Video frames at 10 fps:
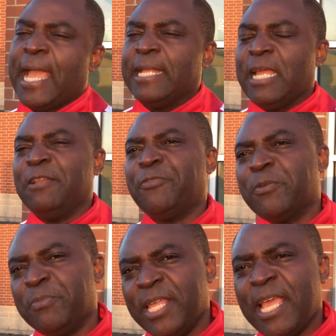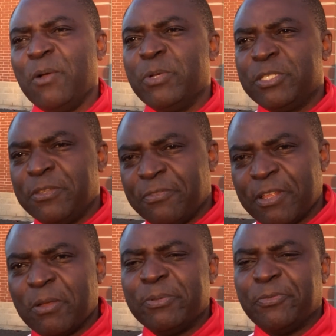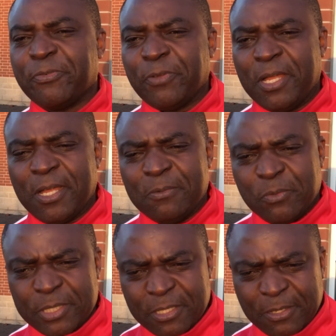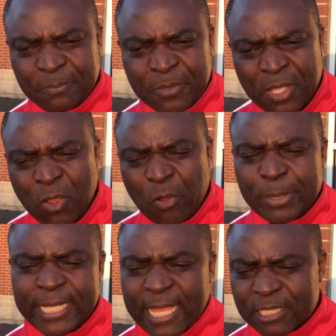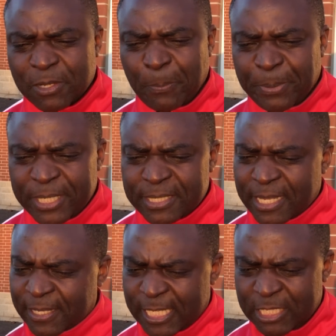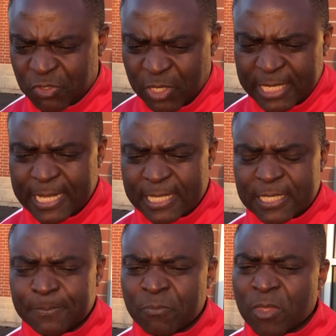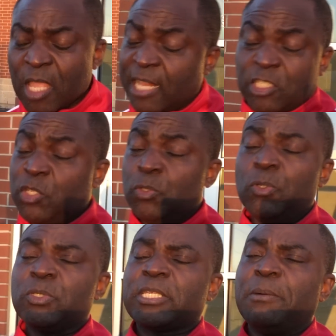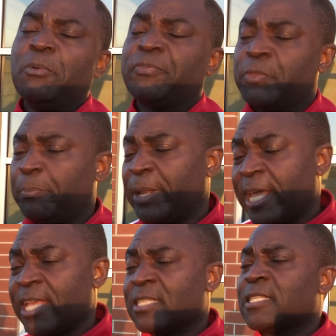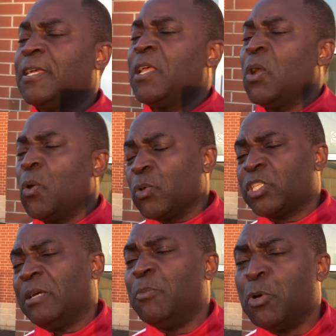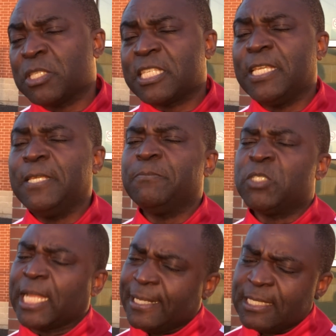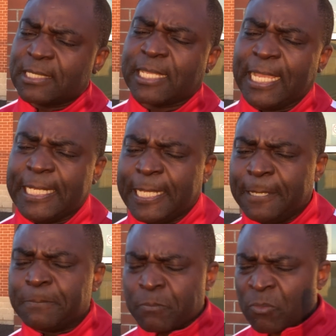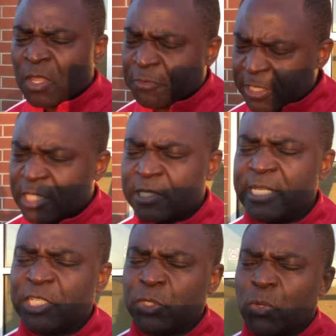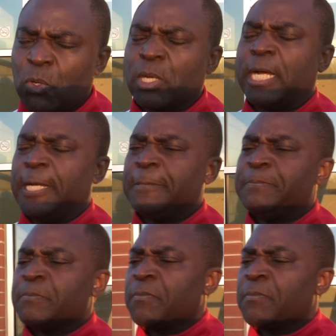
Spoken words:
And from there we developed with Obadiah Sarpinda. He trained us until some of the players, Oscar Motsi, Tidings Skater, Francis Nechironga,